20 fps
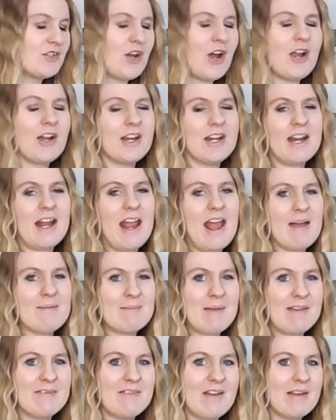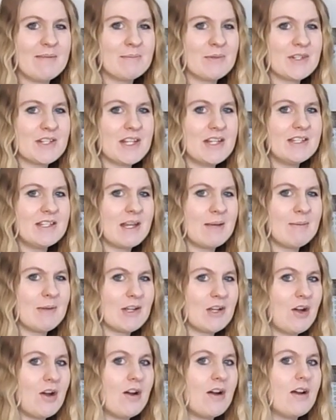Target, I have my 5%
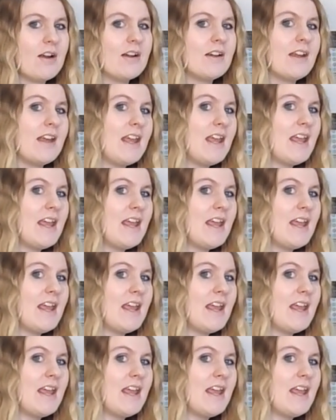debit card.